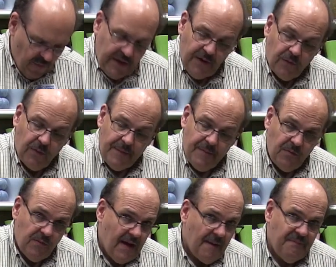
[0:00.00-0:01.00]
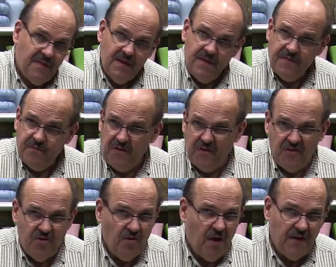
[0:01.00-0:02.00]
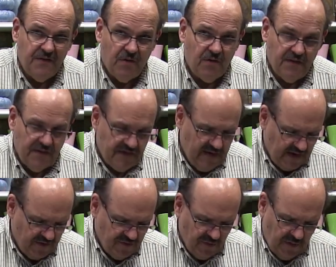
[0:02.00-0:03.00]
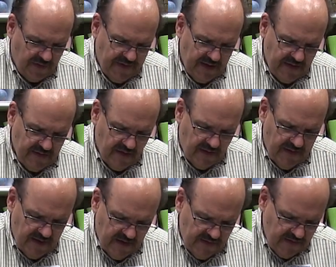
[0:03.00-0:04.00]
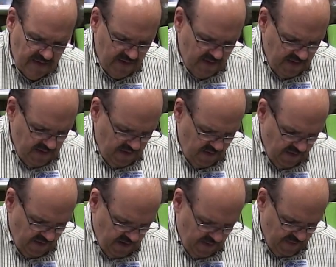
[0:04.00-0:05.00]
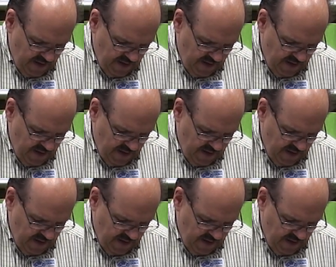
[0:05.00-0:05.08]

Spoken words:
we could ribbon wrap this. You can do all sorts of textural things on this. You can come